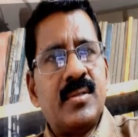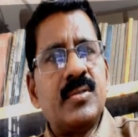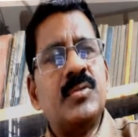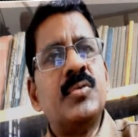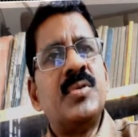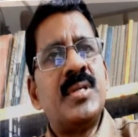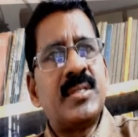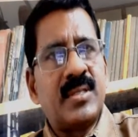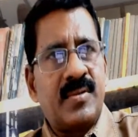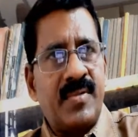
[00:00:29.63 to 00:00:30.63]
junior
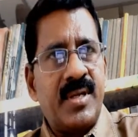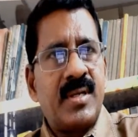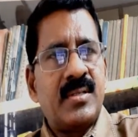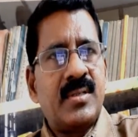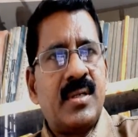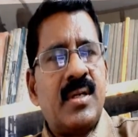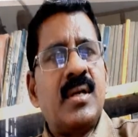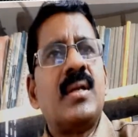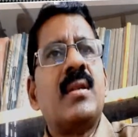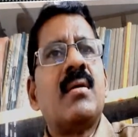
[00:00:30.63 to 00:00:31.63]
surveyors,
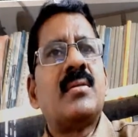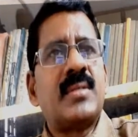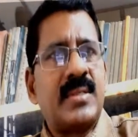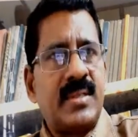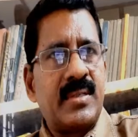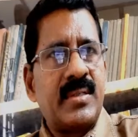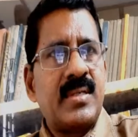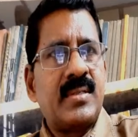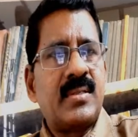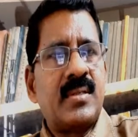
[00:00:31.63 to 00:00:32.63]
loss
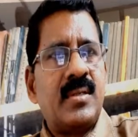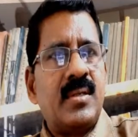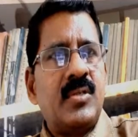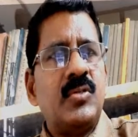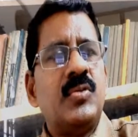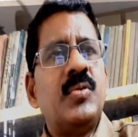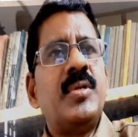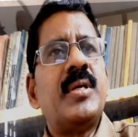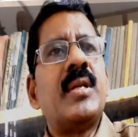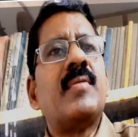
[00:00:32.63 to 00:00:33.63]
assessors,
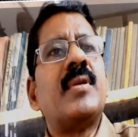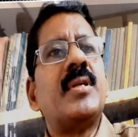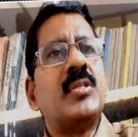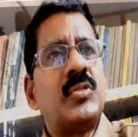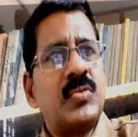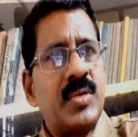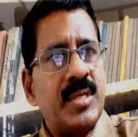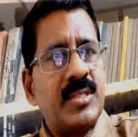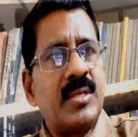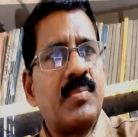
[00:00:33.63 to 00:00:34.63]
junior level
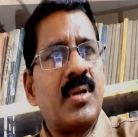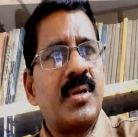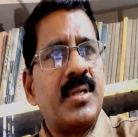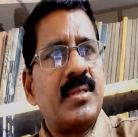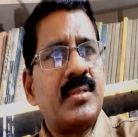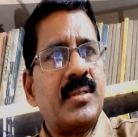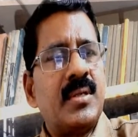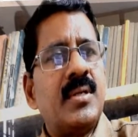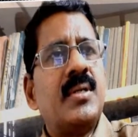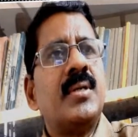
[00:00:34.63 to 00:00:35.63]
insurance employees,
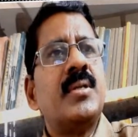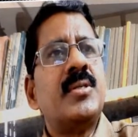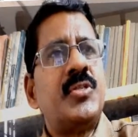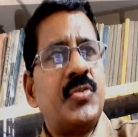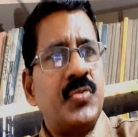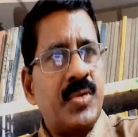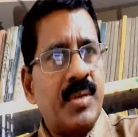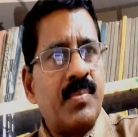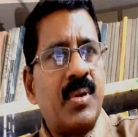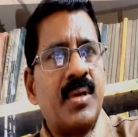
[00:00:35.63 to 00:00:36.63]
insured
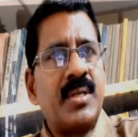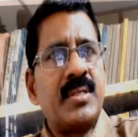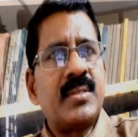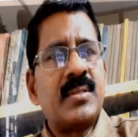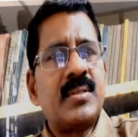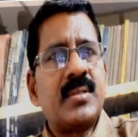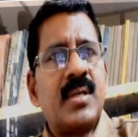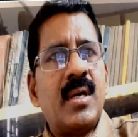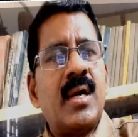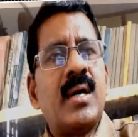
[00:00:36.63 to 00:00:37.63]
employees,
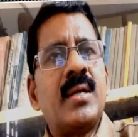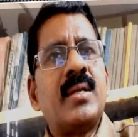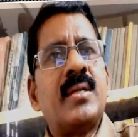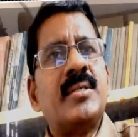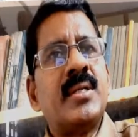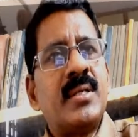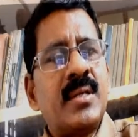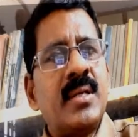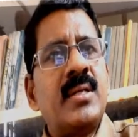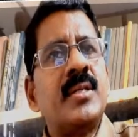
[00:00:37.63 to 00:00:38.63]
and
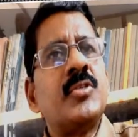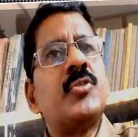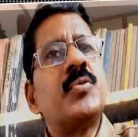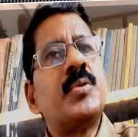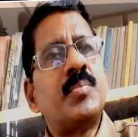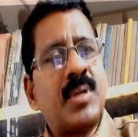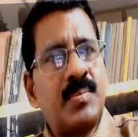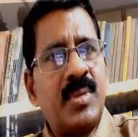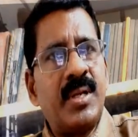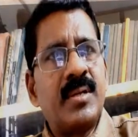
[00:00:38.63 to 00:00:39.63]
general insured
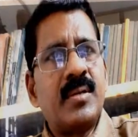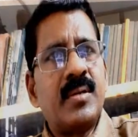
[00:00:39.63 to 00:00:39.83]
public